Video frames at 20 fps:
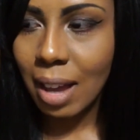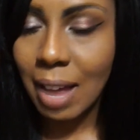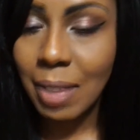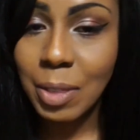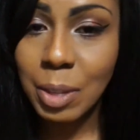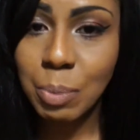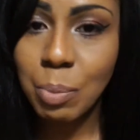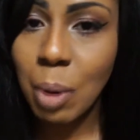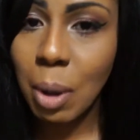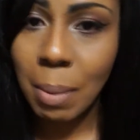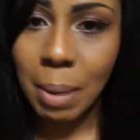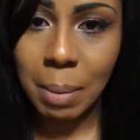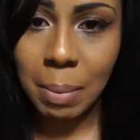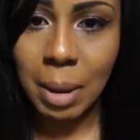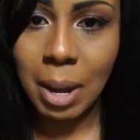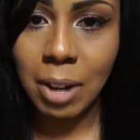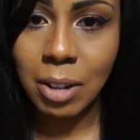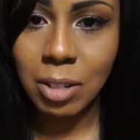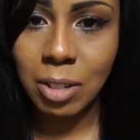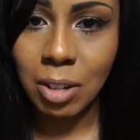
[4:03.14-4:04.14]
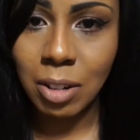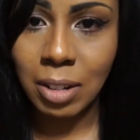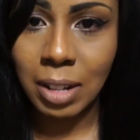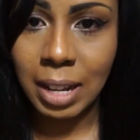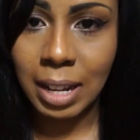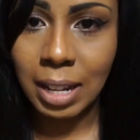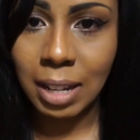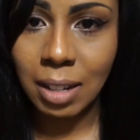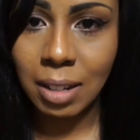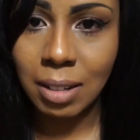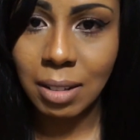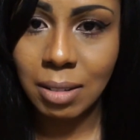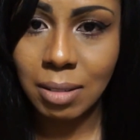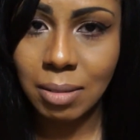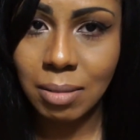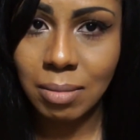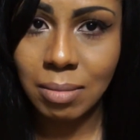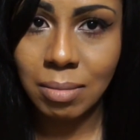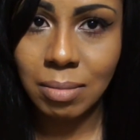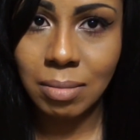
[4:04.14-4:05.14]
At this point, my parents are like
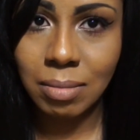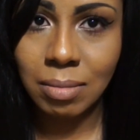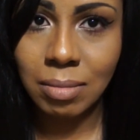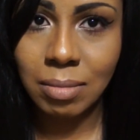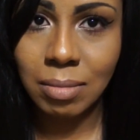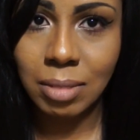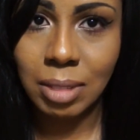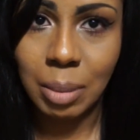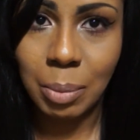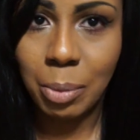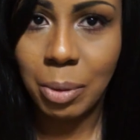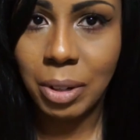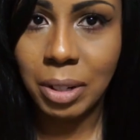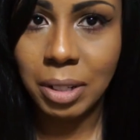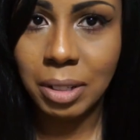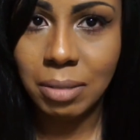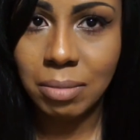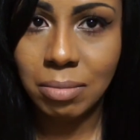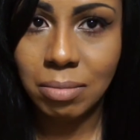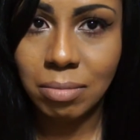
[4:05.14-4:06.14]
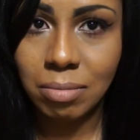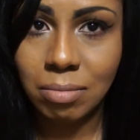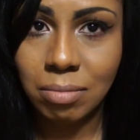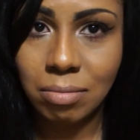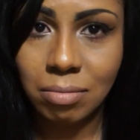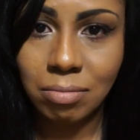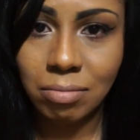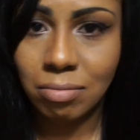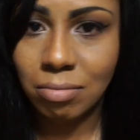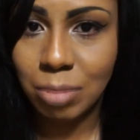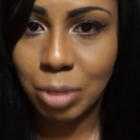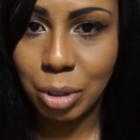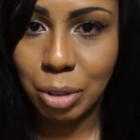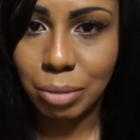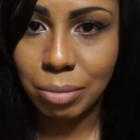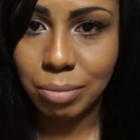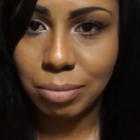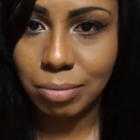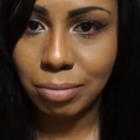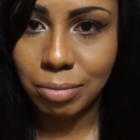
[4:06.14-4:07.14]
separated.
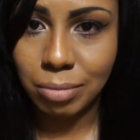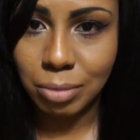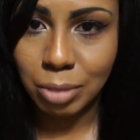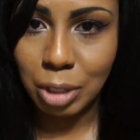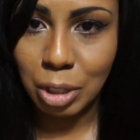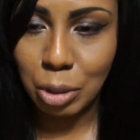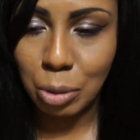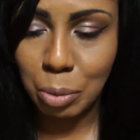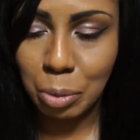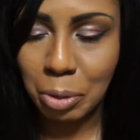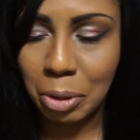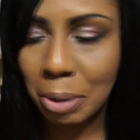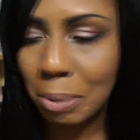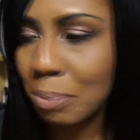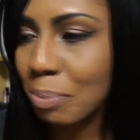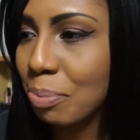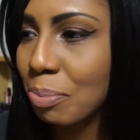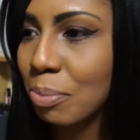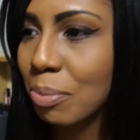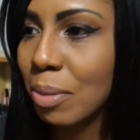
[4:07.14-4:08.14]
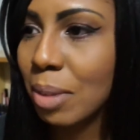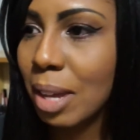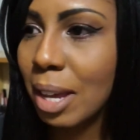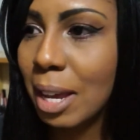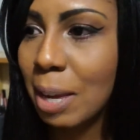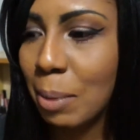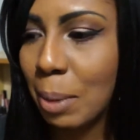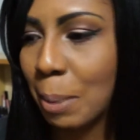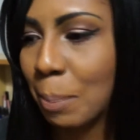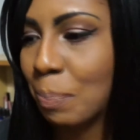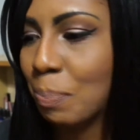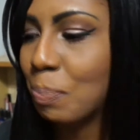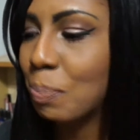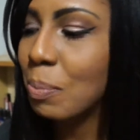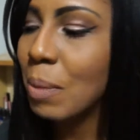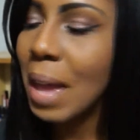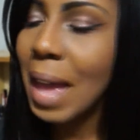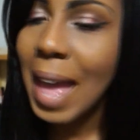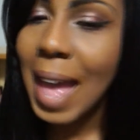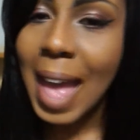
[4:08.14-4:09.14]
So in case you're wondering.
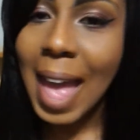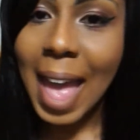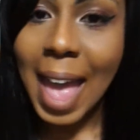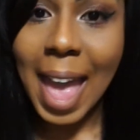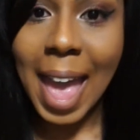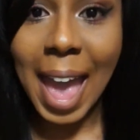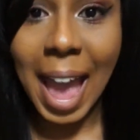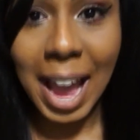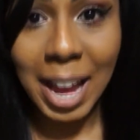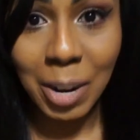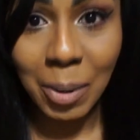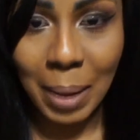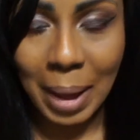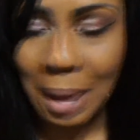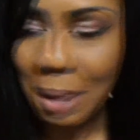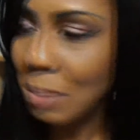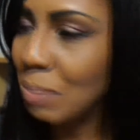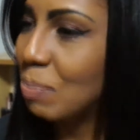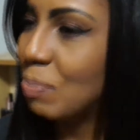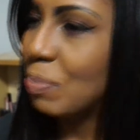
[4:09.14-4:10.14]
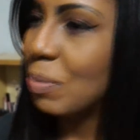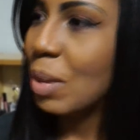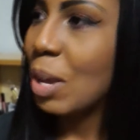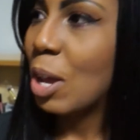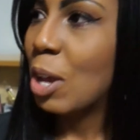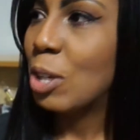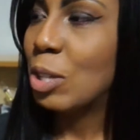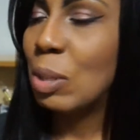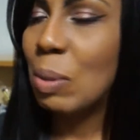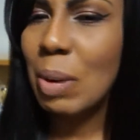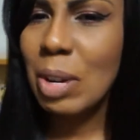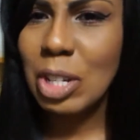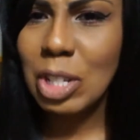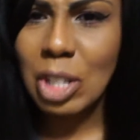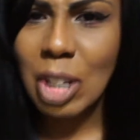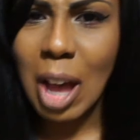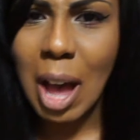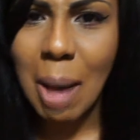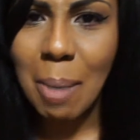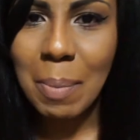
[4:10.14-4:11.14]
Anyway, so we're
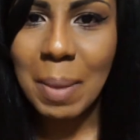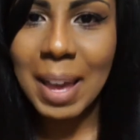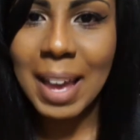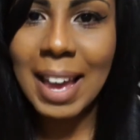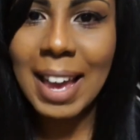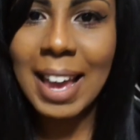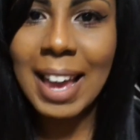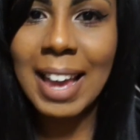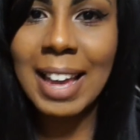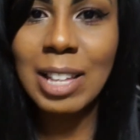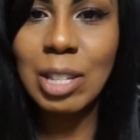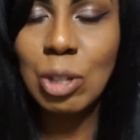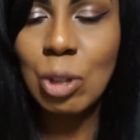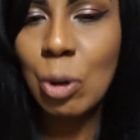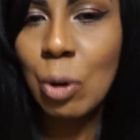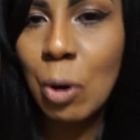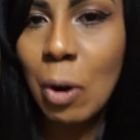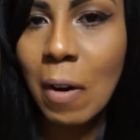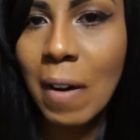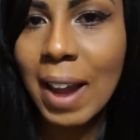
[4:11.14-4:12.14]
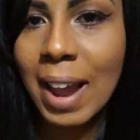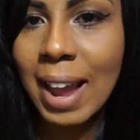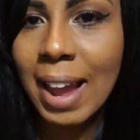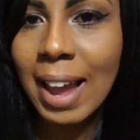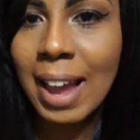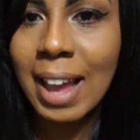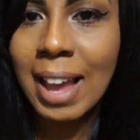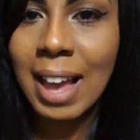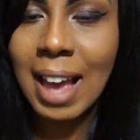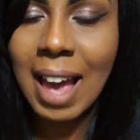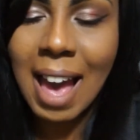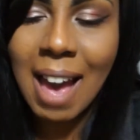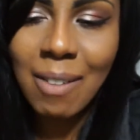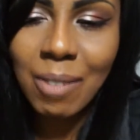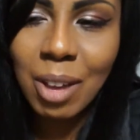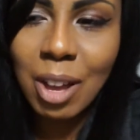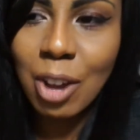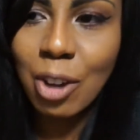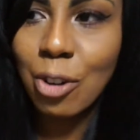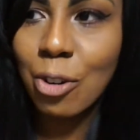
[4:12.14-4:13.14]
shopping, touring,
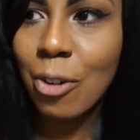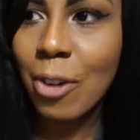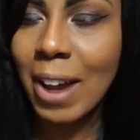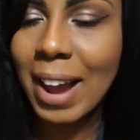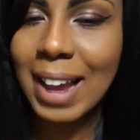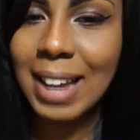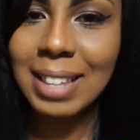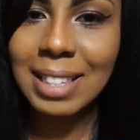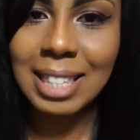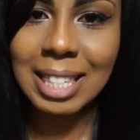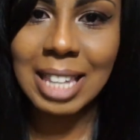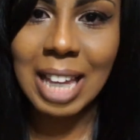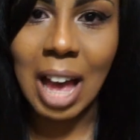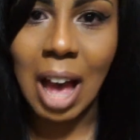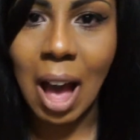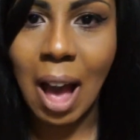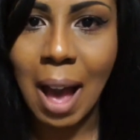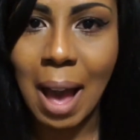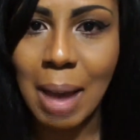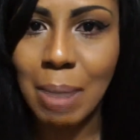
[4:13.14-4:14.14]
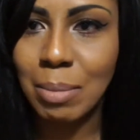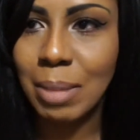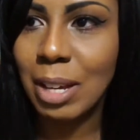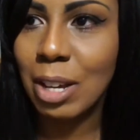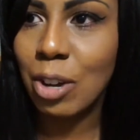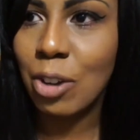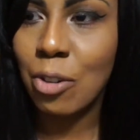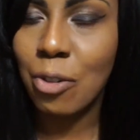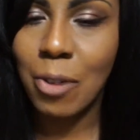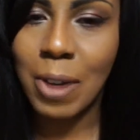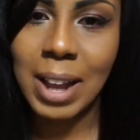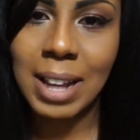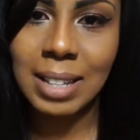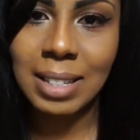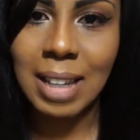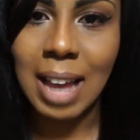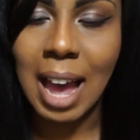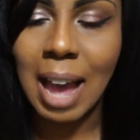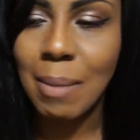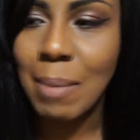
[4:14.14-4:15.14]
having a great time, like
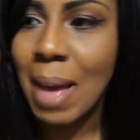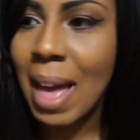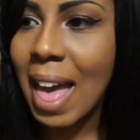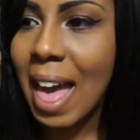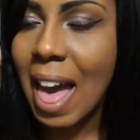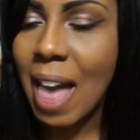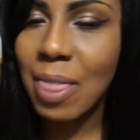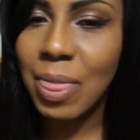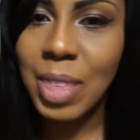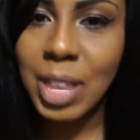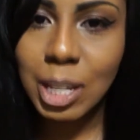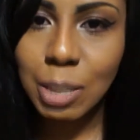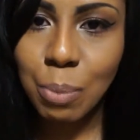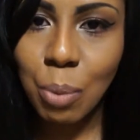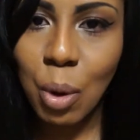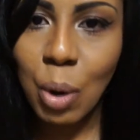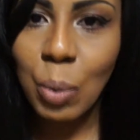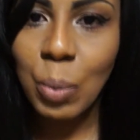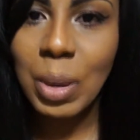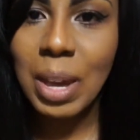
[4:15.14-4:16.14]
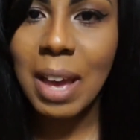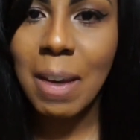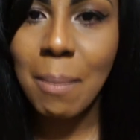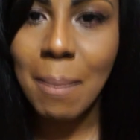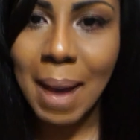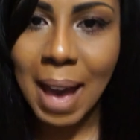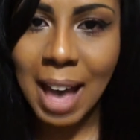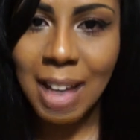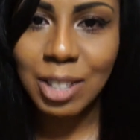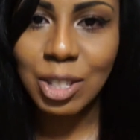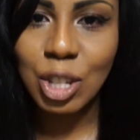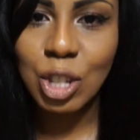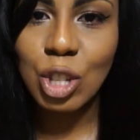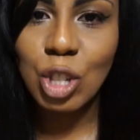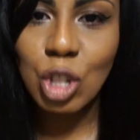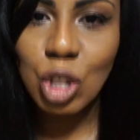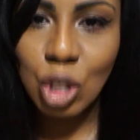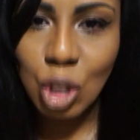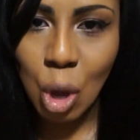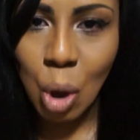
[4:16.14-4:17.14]
great time. At this point, we amassed
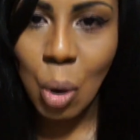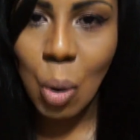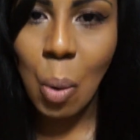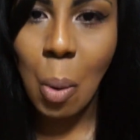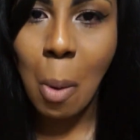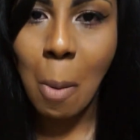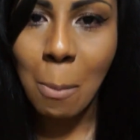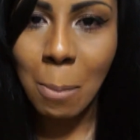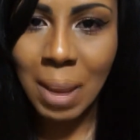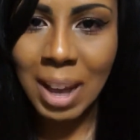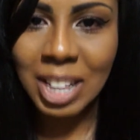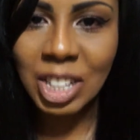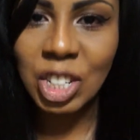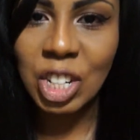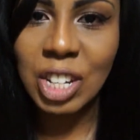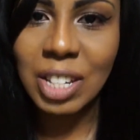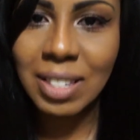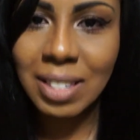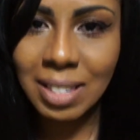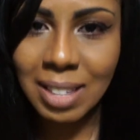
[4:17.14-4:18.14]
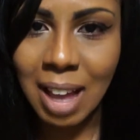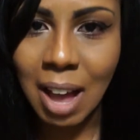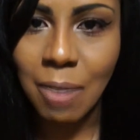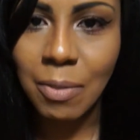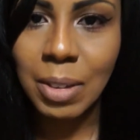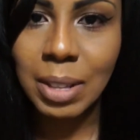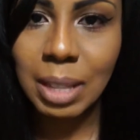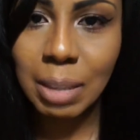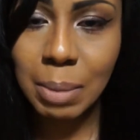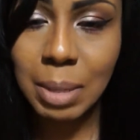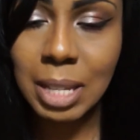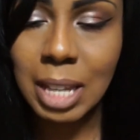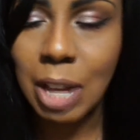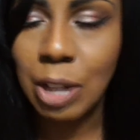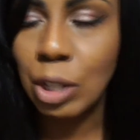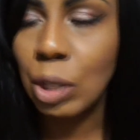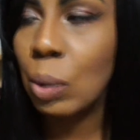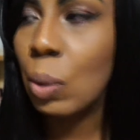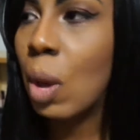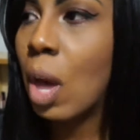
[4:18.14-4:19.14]
so much stuff. Let me
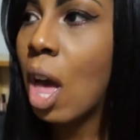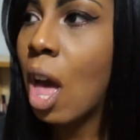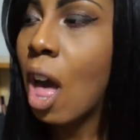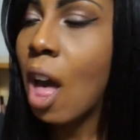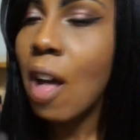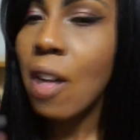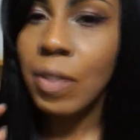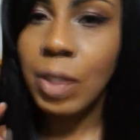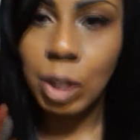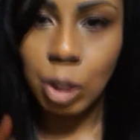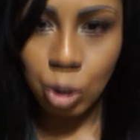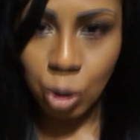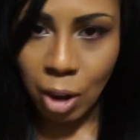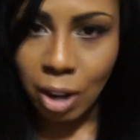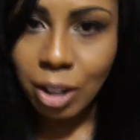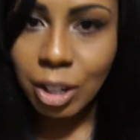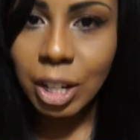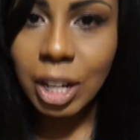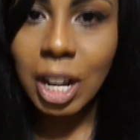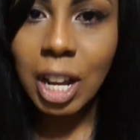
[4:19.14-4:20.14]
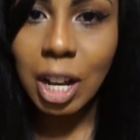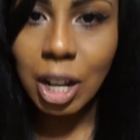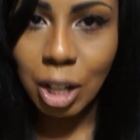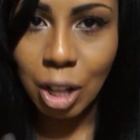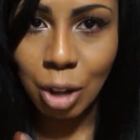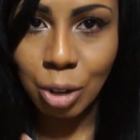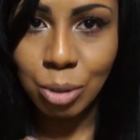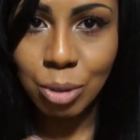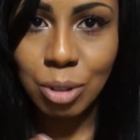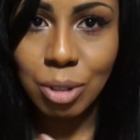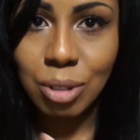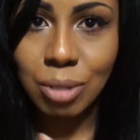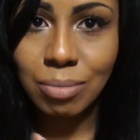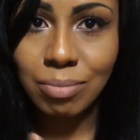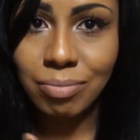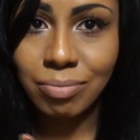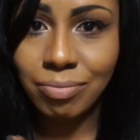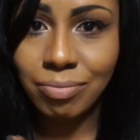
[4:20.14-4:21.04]
tell you, the trunk couldn't close.